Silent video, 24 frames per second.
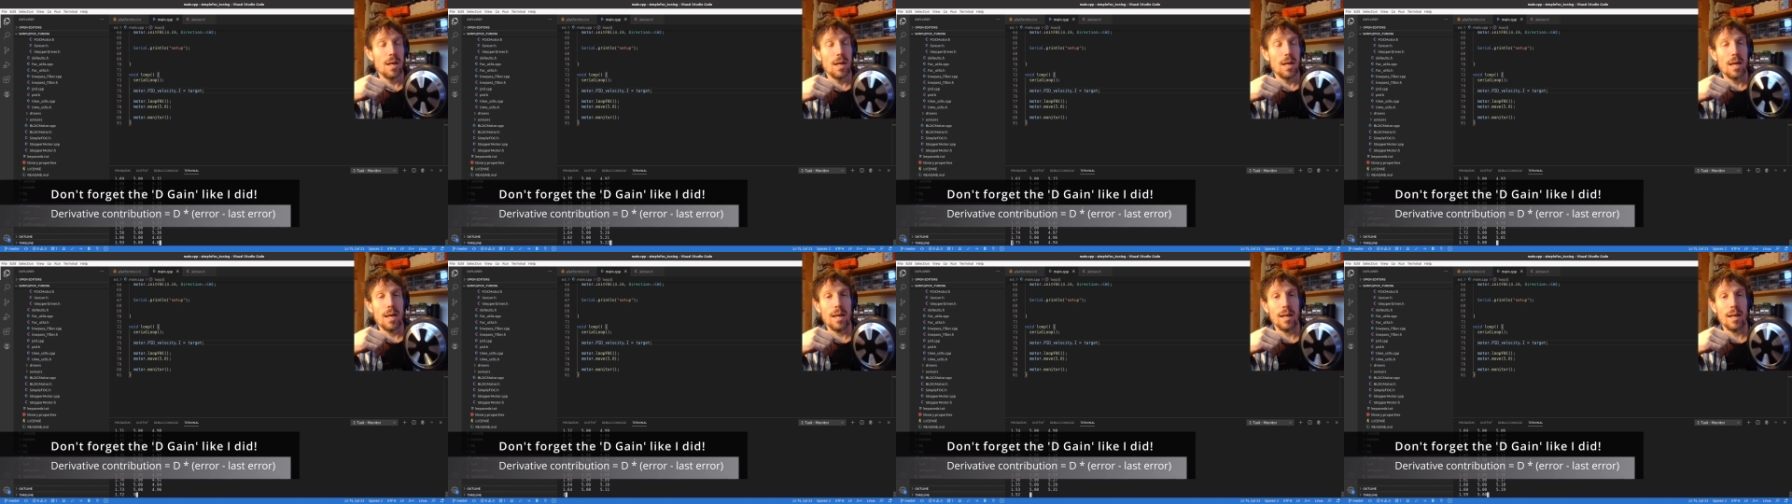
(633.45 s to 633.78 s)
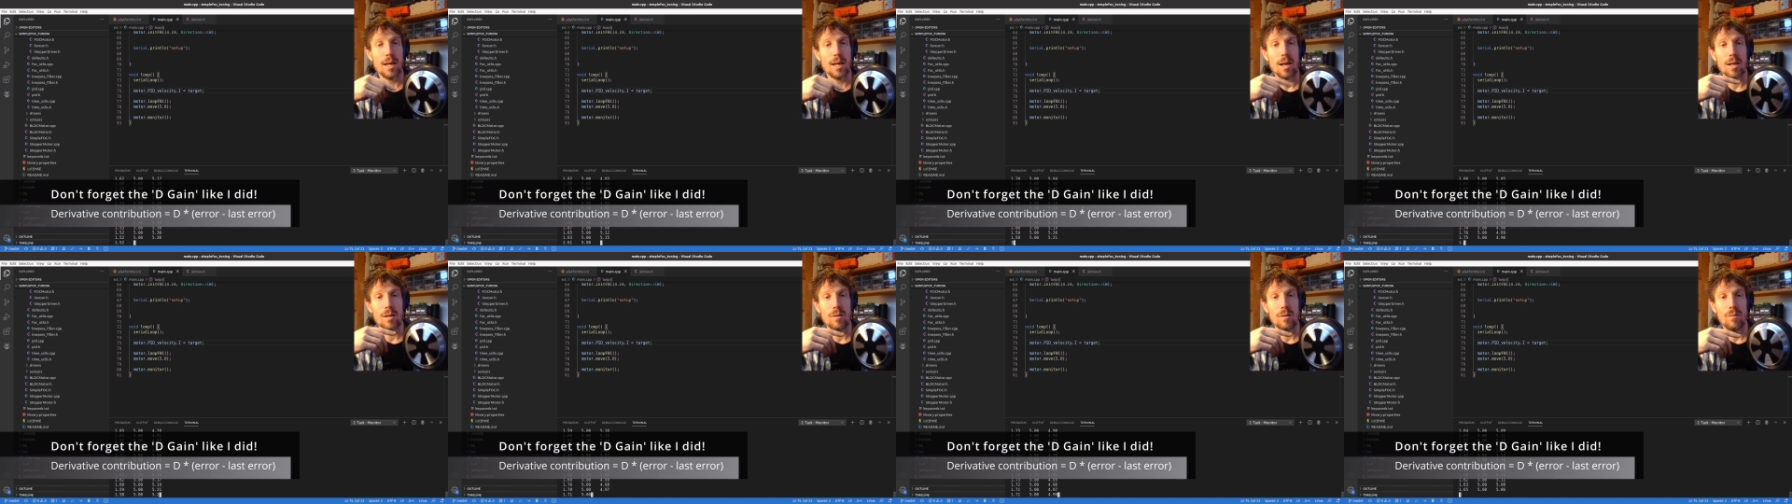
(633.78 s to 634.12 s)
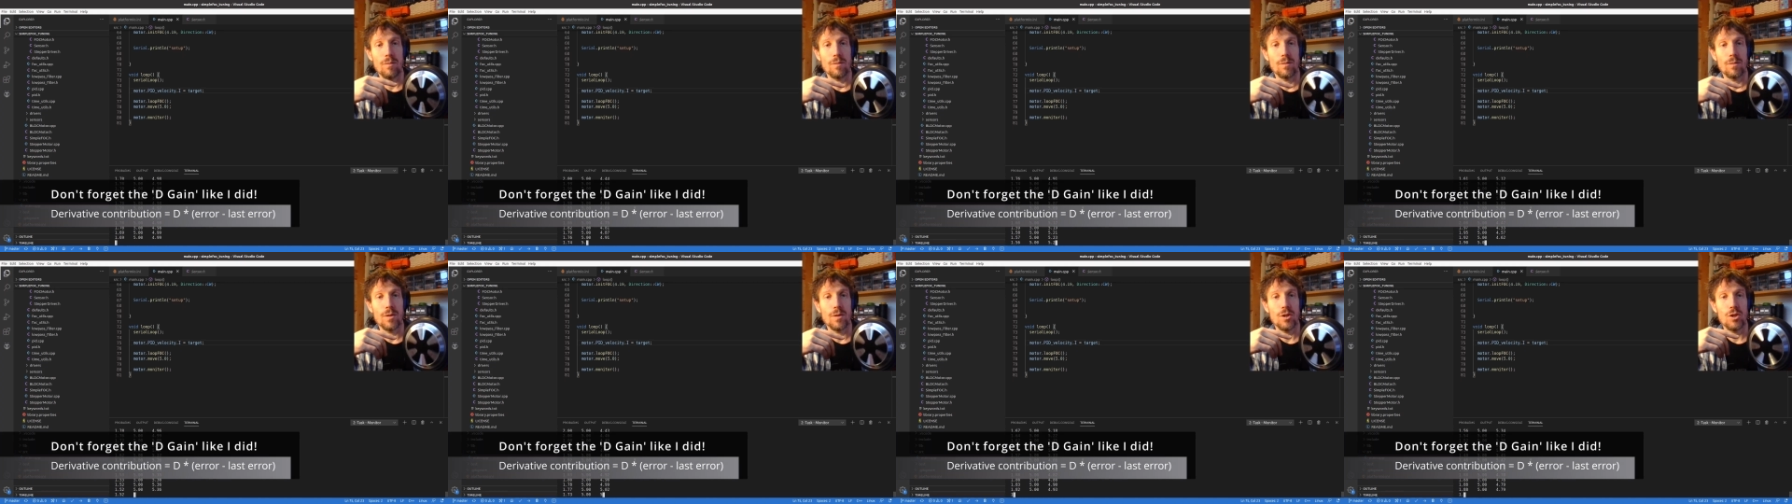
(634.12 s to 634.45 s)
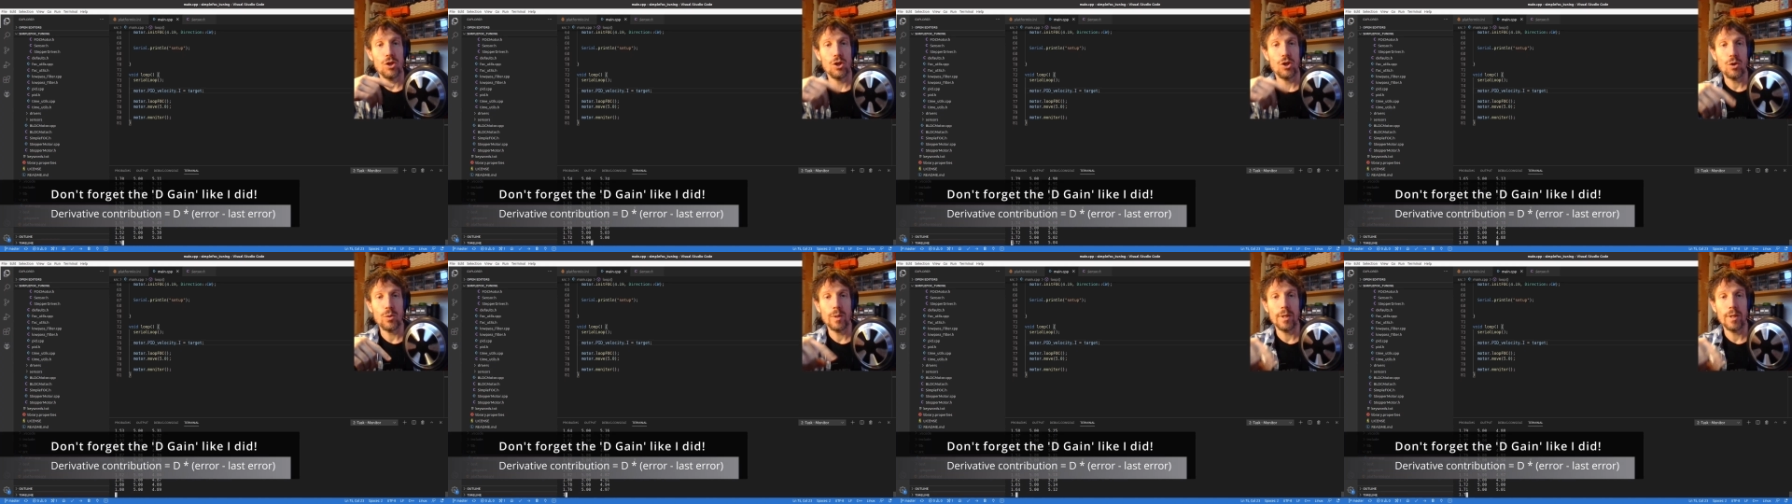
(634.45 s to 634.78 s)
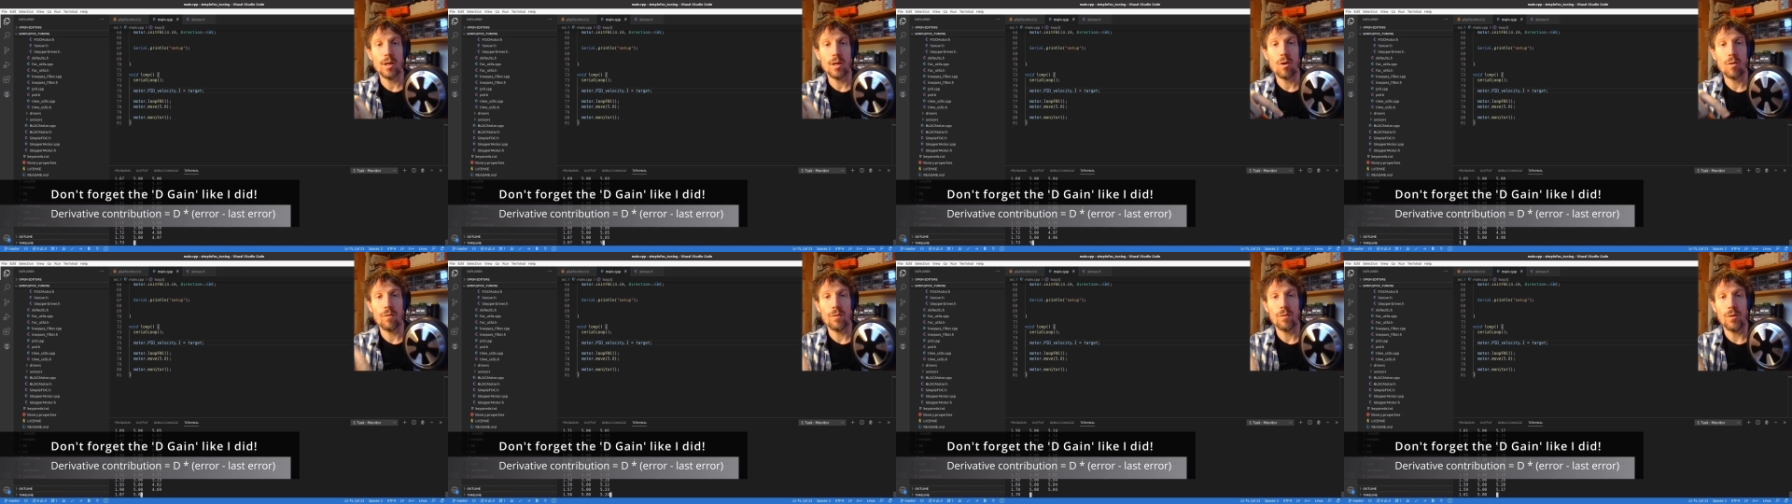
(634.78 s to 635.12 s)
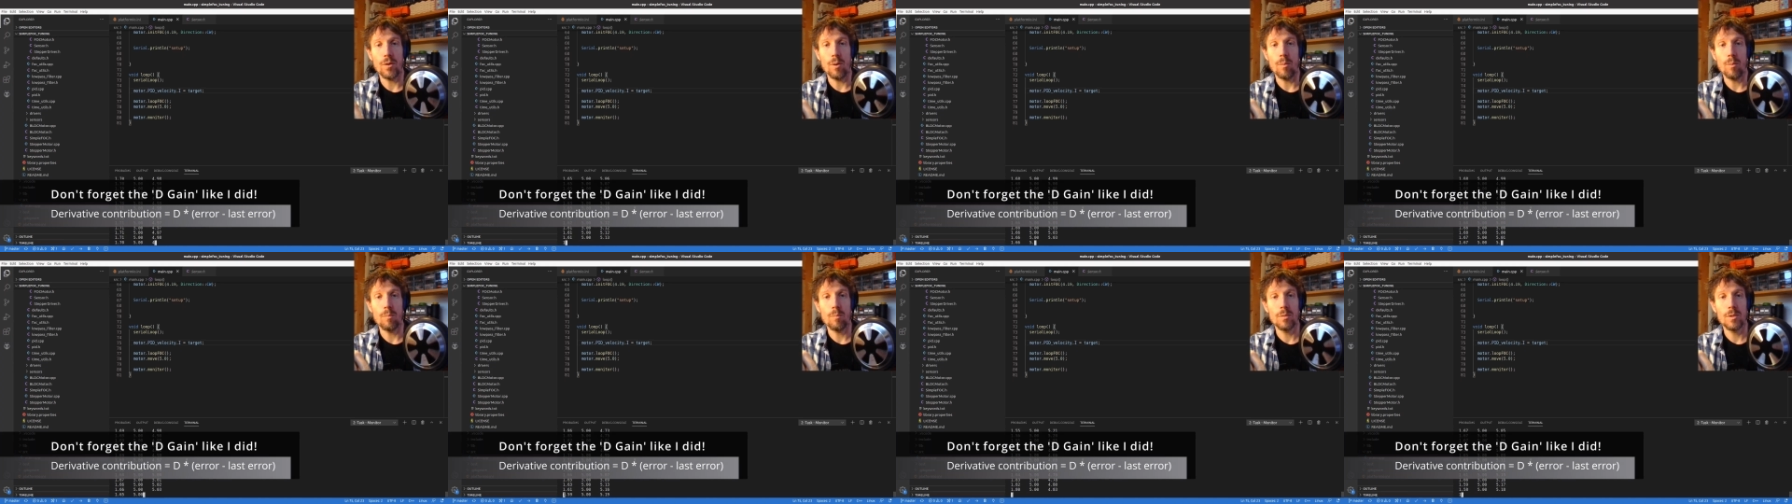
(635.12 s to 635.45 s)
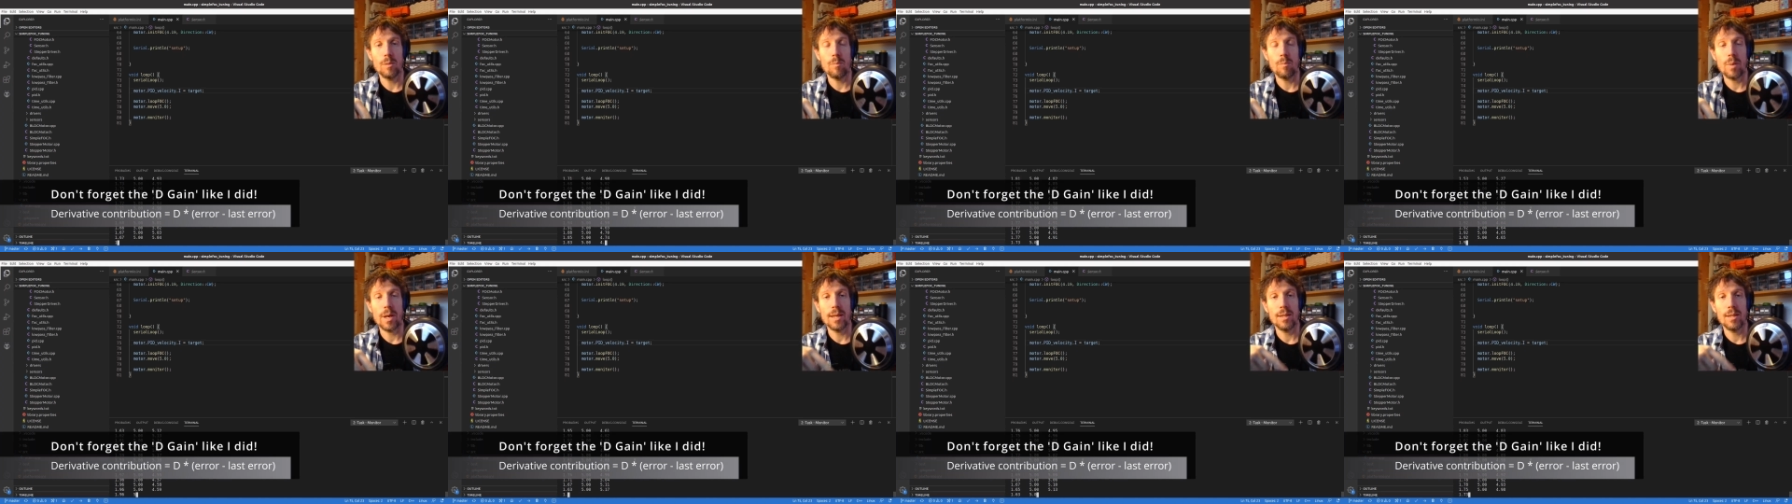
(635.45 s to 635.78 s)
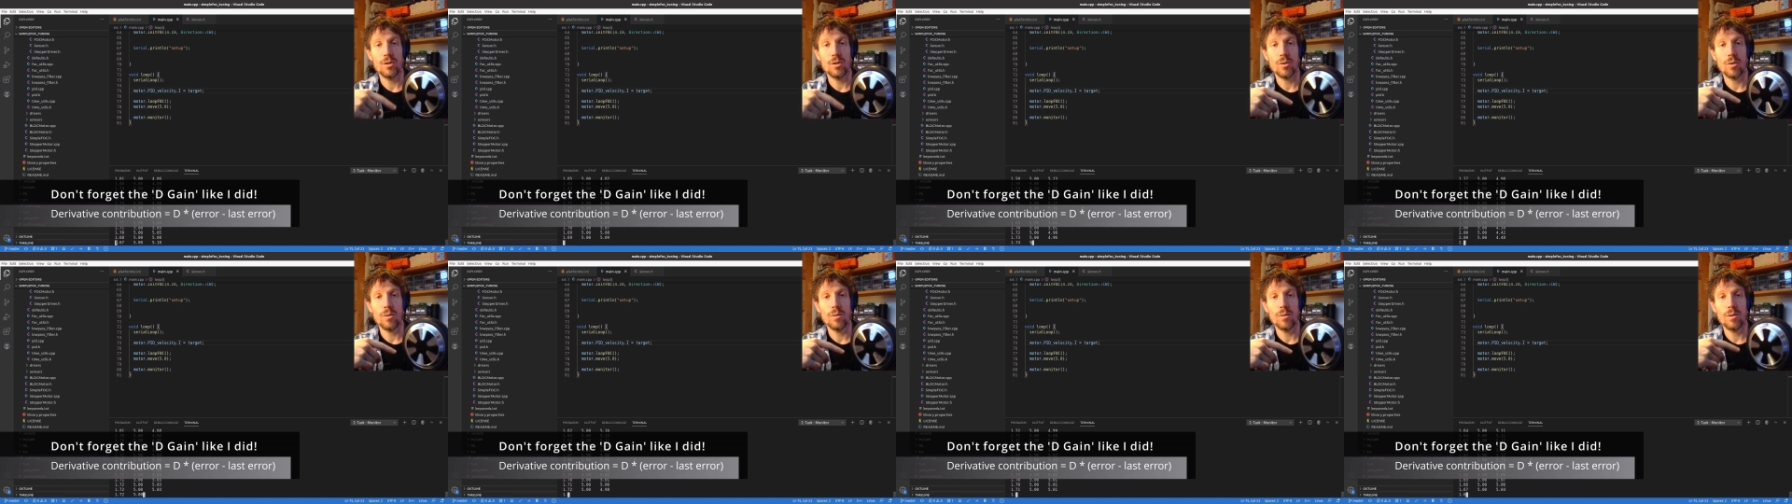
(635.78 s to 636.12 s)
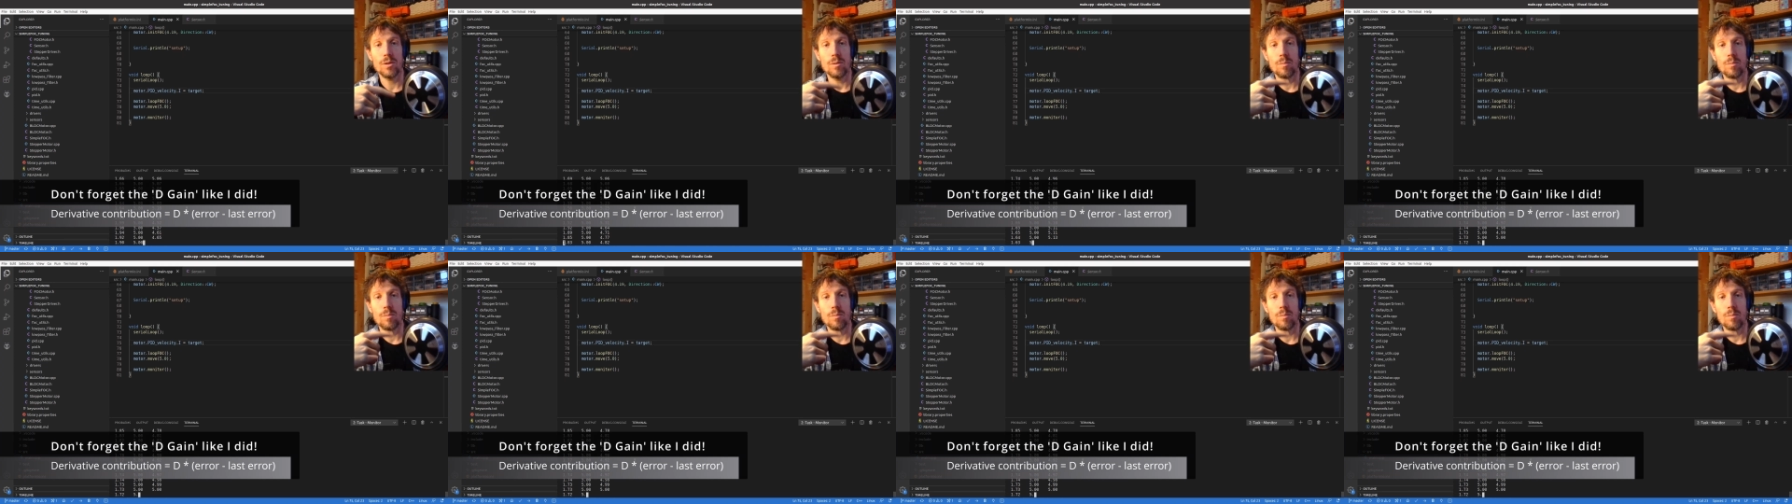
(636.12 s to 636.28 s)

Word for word: it kind of the tuning of them depends on